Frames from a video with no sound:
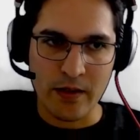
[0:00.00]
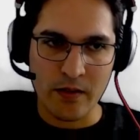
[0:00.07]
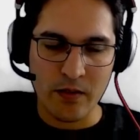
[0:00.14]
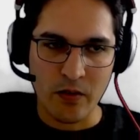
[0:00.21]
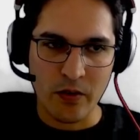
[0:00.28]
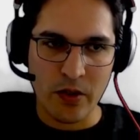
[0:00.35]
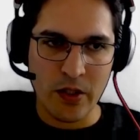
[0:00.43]

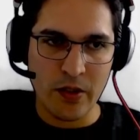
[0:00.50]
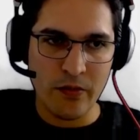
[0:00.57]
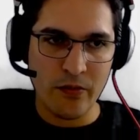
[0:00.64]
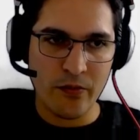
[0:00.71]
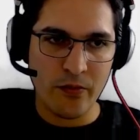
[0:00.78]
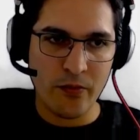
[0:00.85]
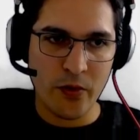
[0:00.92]
So if,
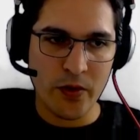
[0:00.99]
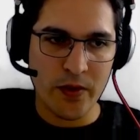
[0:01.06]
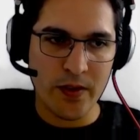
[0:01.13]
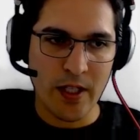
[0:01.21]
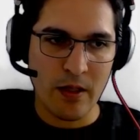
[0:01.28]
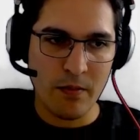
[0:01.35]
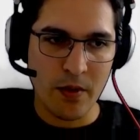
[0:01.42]
for
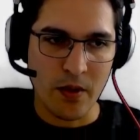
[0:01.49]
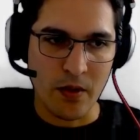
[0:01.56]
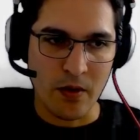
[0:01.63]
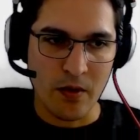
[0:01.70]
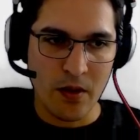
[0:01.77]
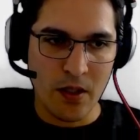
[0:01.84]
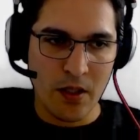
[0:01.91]
example,